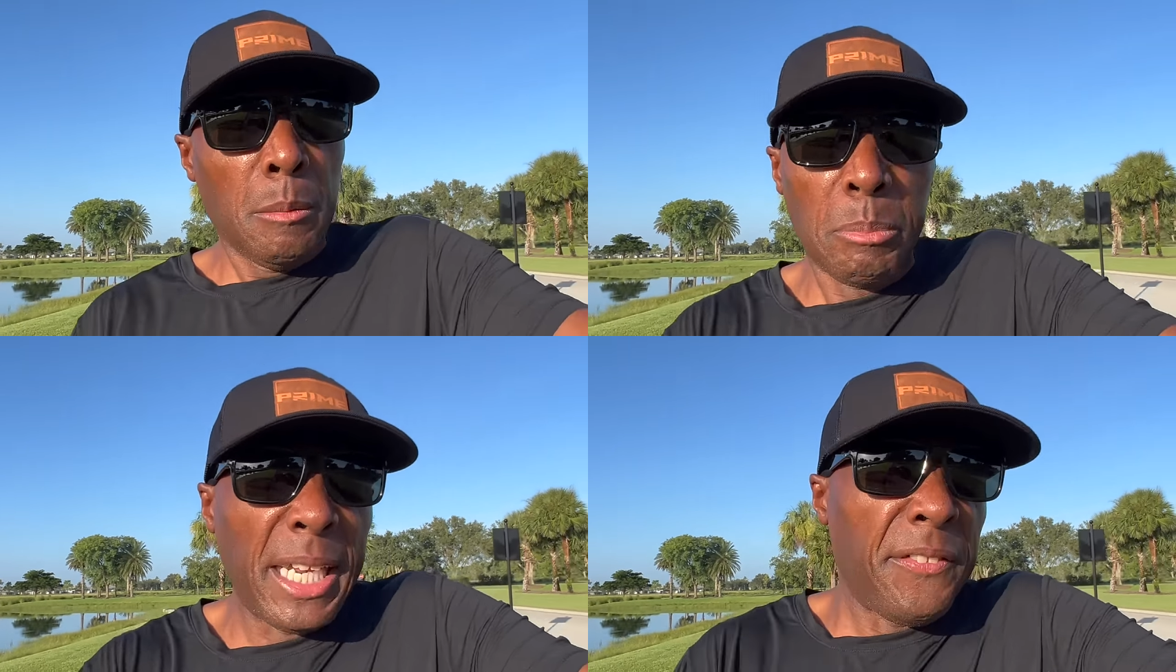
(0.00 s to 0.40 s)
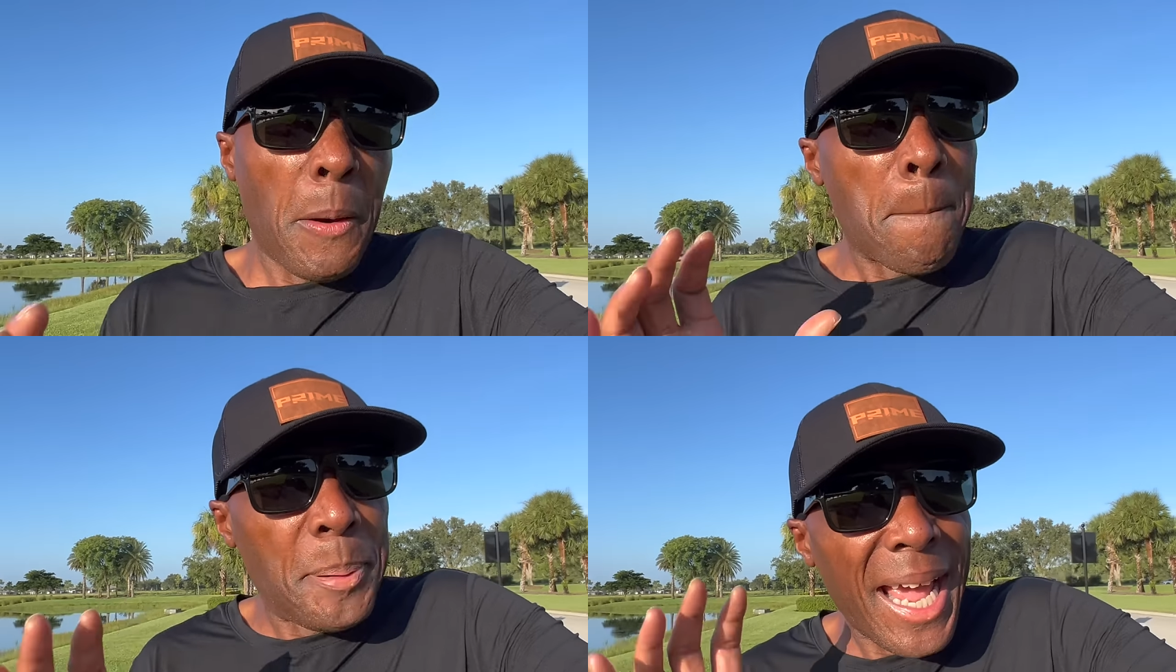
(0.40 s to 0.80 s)
play their
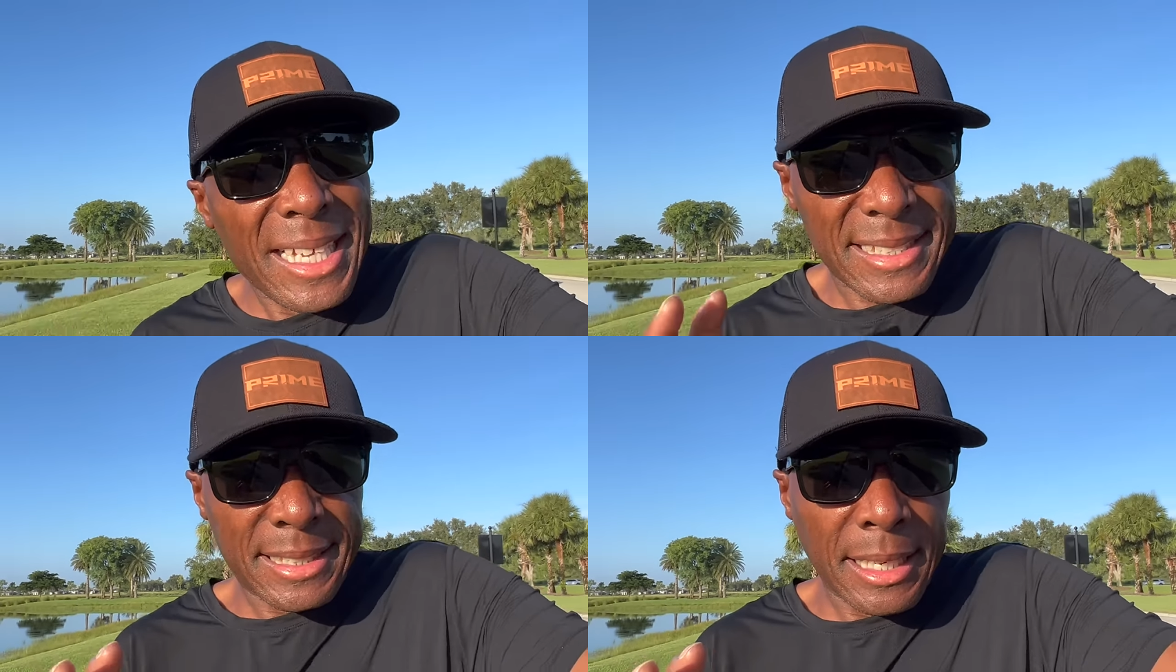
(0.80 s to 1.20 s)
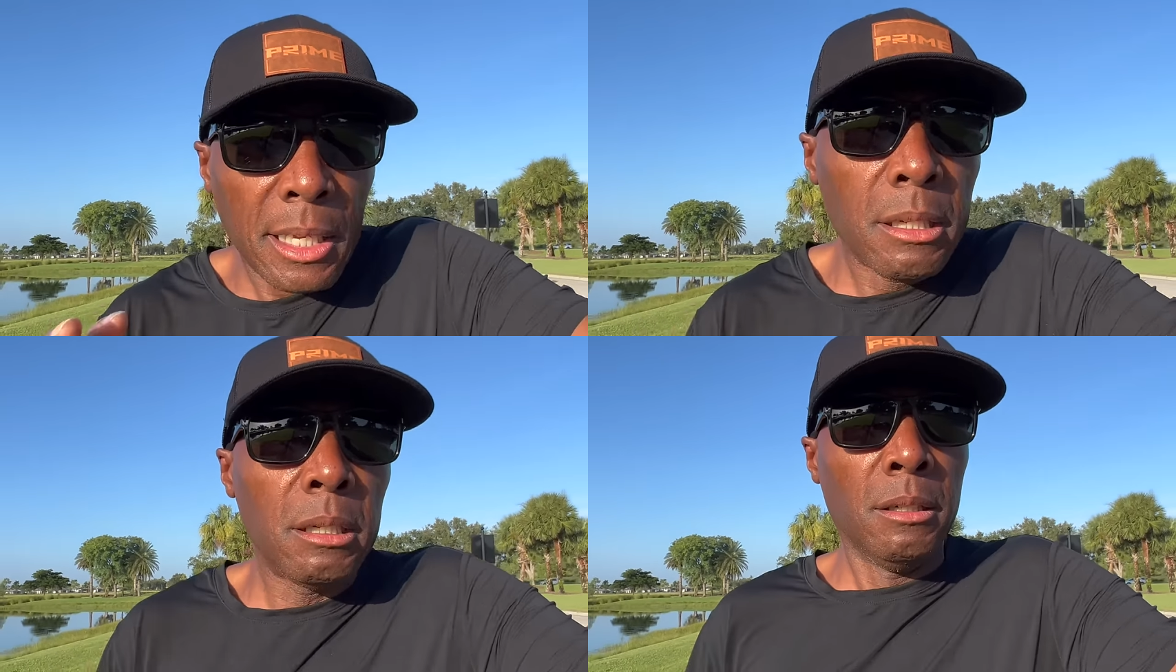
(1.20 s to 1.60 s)
best
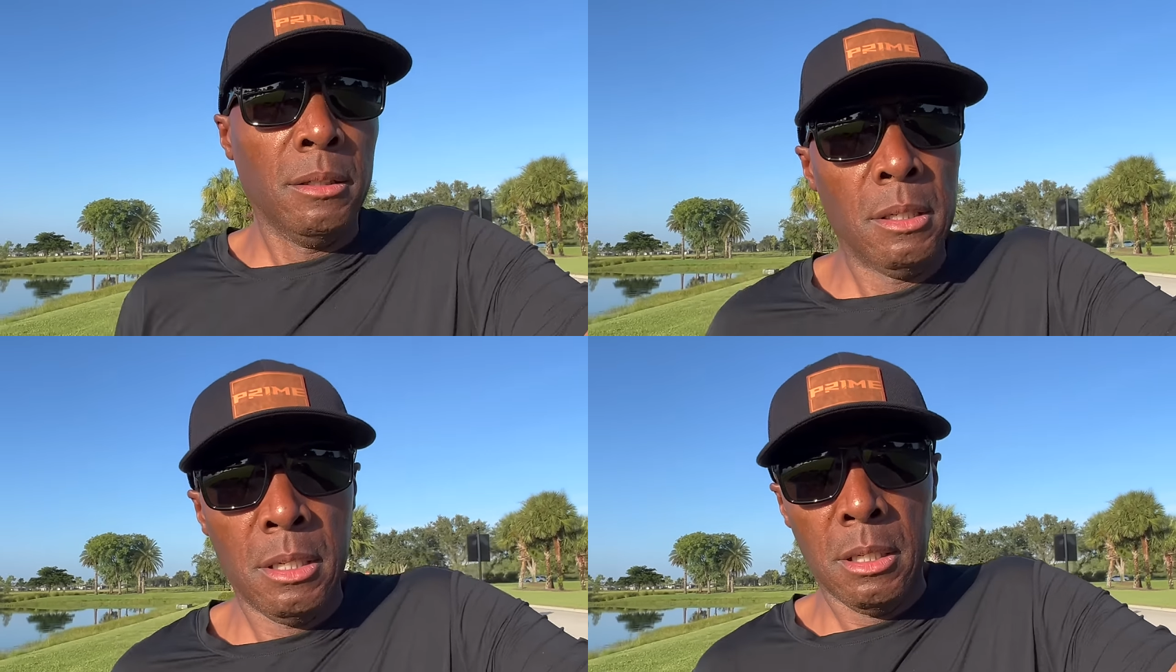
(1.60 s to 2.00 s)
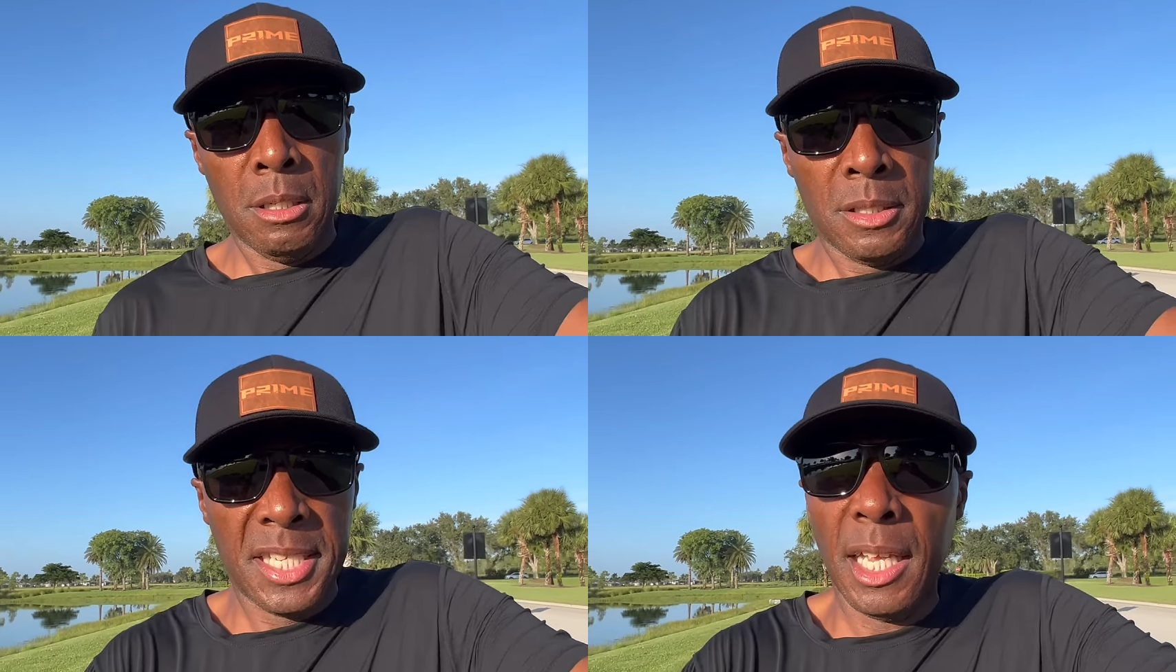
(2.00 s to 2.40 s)

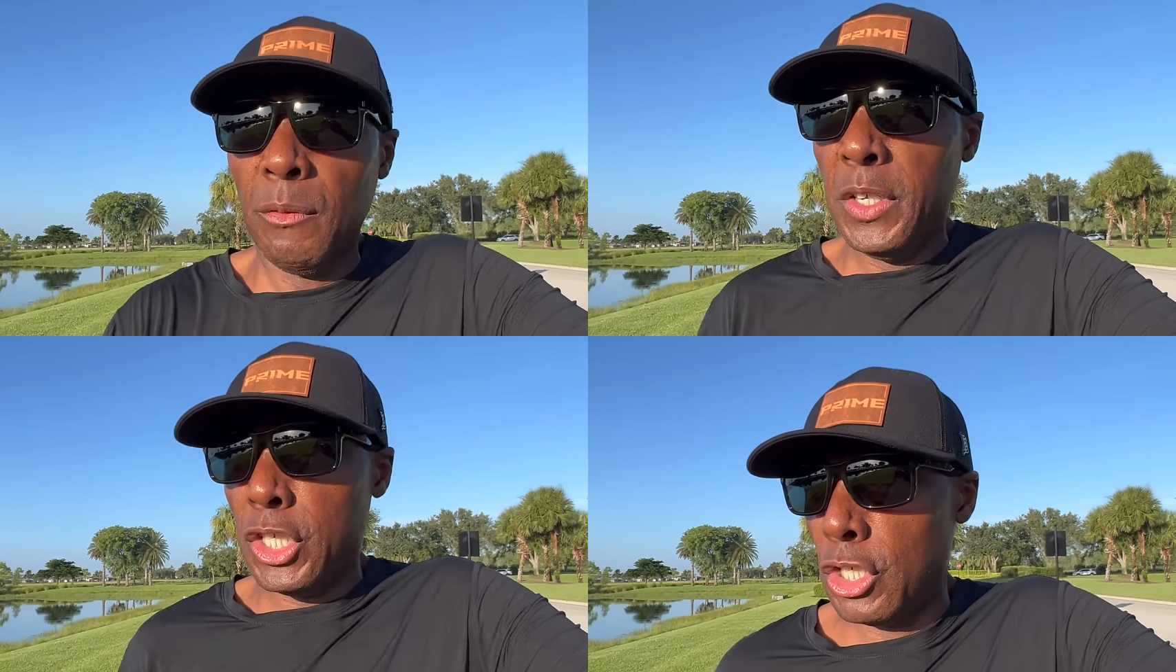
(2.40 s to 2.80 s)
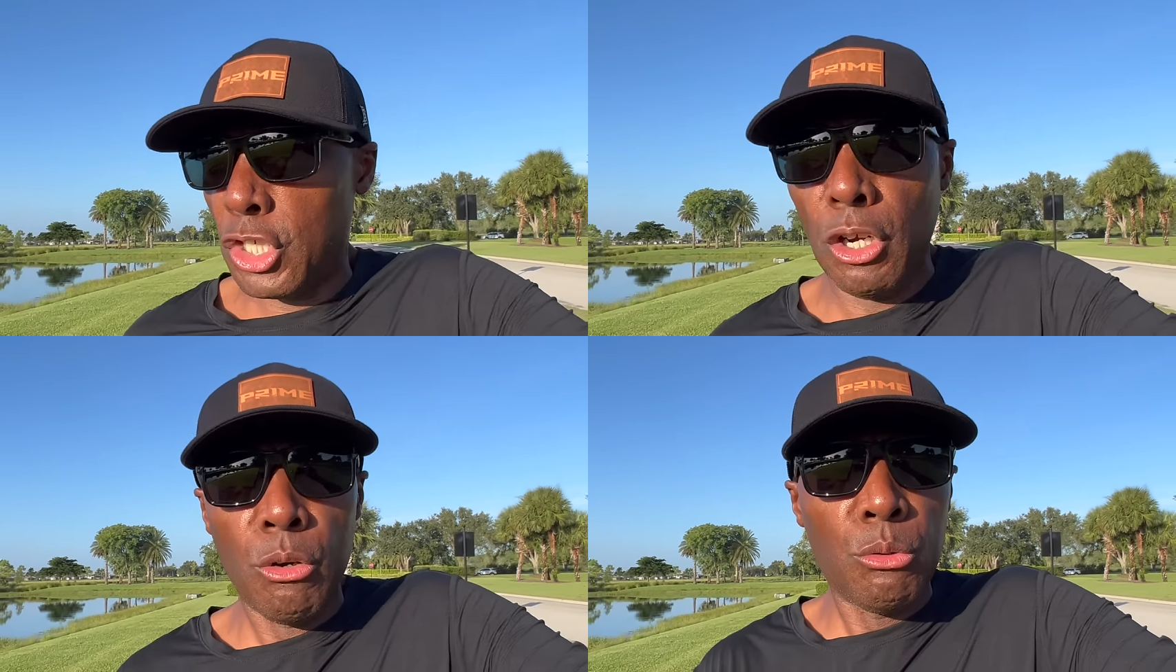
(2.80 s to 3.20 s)
television
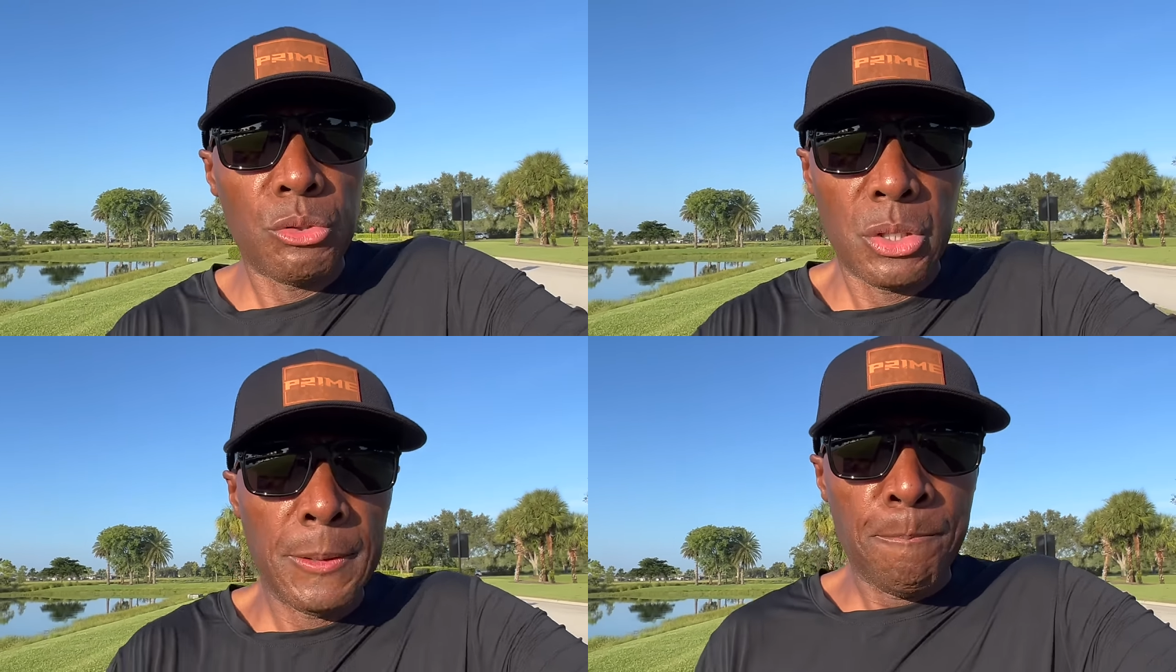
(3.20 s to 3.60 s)
shows